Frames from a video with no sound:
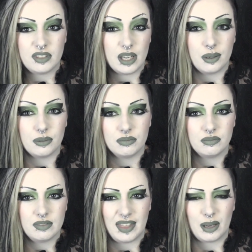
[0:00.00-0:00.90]
you know,
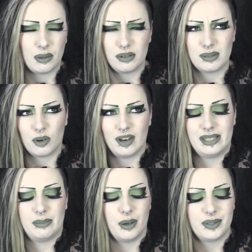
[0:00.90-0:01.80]
they go through some
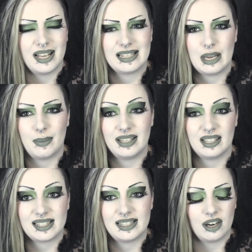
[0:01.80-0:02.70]
crazy process anyway to
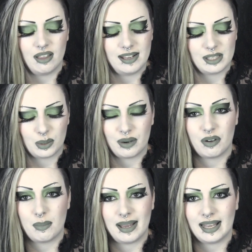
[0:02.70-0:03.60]
like sterilize it or
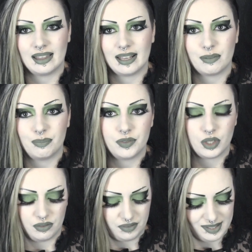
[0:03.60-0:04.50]
whatever and make it like
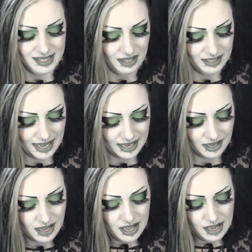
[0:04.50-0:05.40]
good for sale again.